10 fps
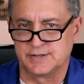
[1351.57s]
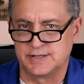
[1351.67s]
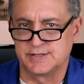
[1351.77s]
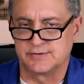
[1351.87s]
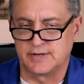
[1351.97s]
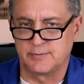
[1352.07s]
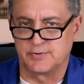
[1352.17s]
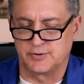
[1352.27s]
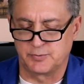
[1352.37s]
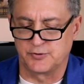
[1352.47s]
and these are right
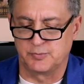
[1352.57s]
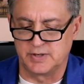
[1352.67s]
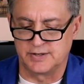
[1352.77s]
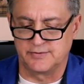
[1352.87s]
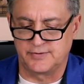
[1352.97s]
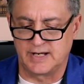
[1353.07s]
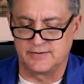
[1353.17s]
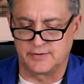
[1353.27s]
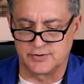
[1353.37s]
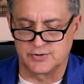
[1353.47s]
where they're supposed to be in the
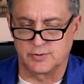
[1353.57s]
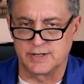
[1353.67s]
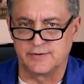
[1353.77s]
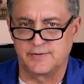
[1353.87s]
520